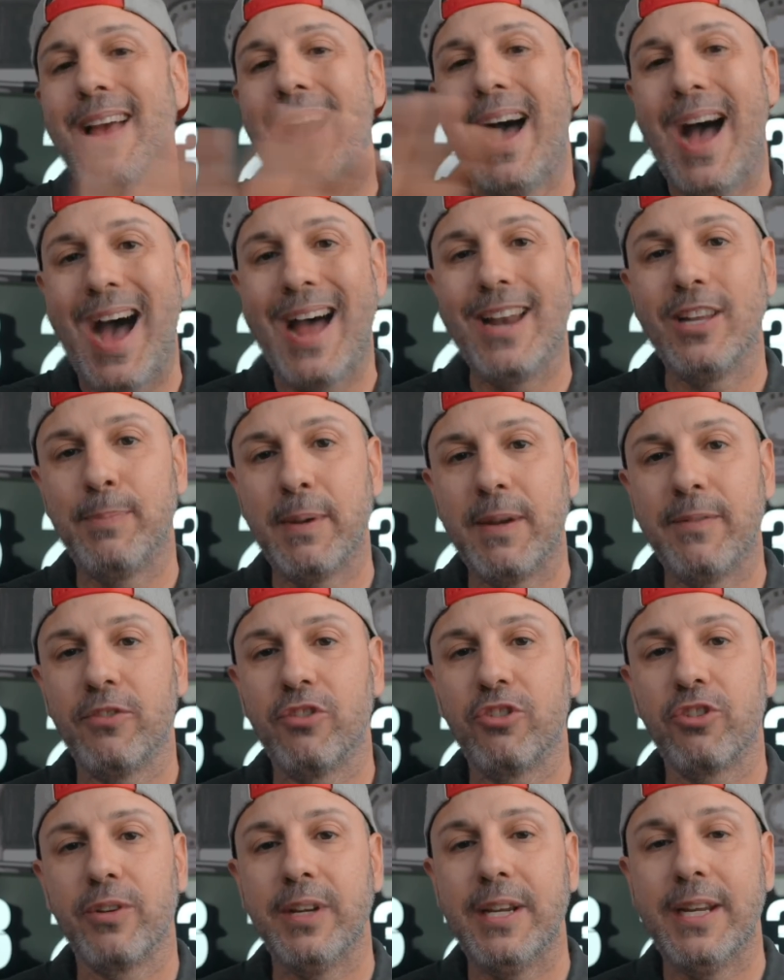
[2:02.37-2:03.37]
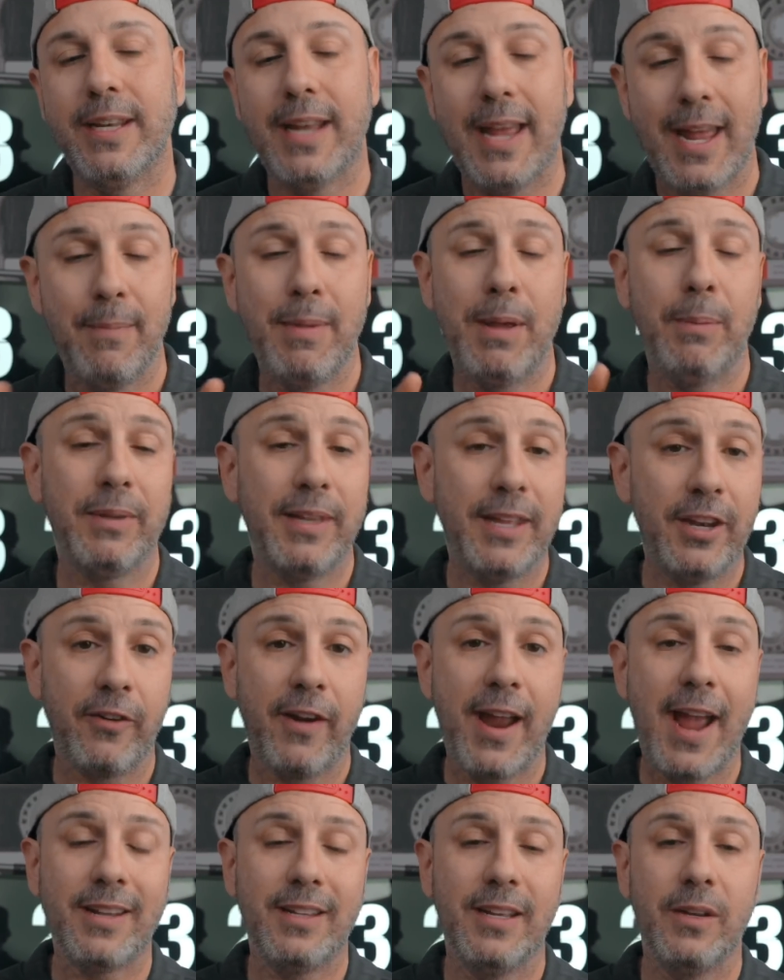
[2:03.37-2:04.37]
on as big of a screen and be able to
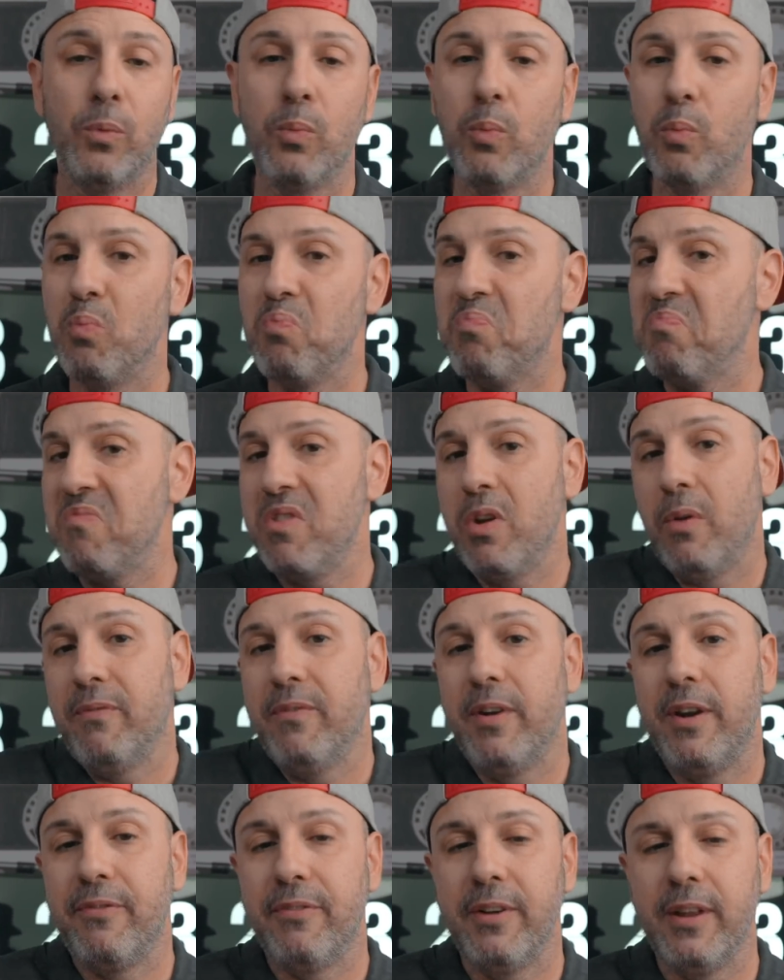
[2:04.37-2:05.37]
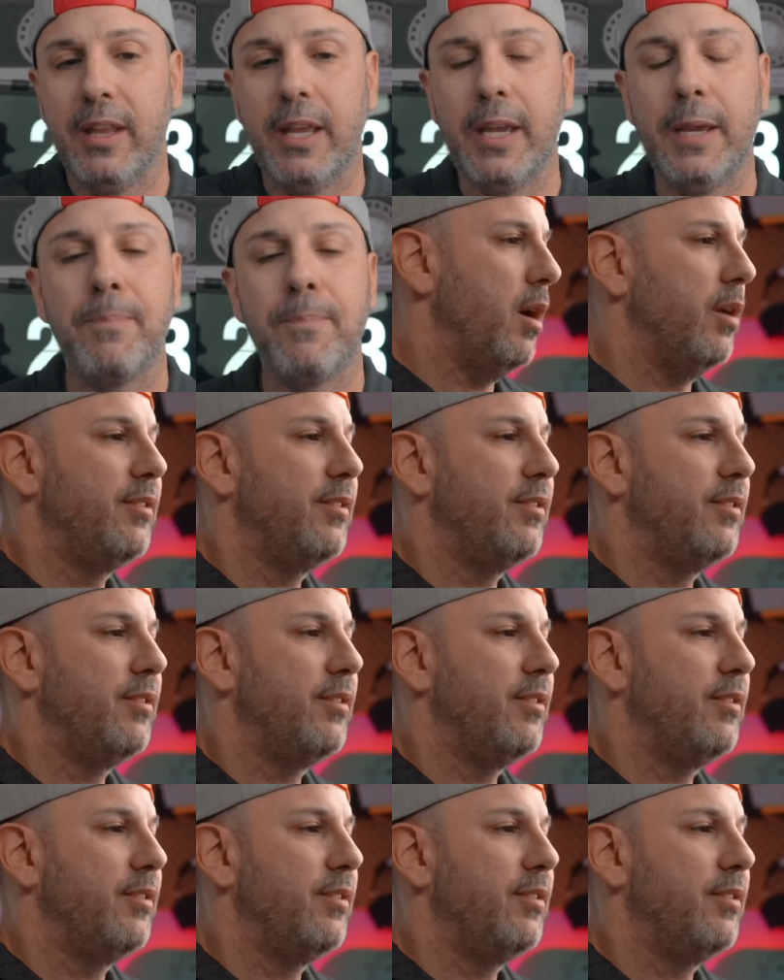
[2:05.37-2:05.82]
interact it, you know, very freely.